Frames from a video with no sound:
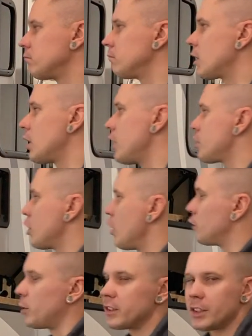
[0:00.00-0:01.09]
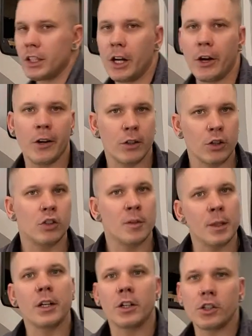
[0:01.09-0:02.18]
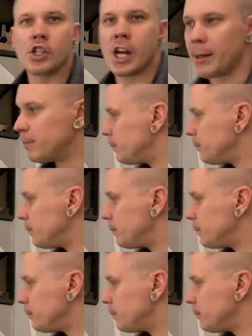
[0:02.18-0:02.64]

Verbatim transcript: Condition those once a year, you should be in good shape.